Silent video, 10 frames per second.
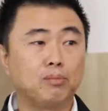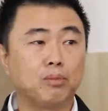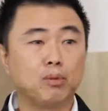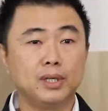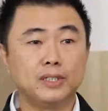And the
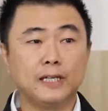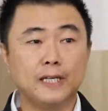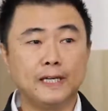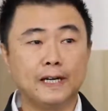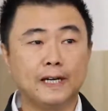book
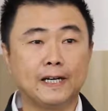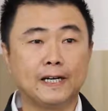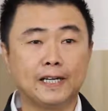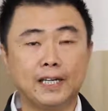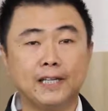basically,
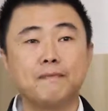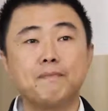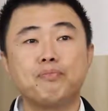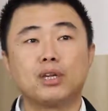again,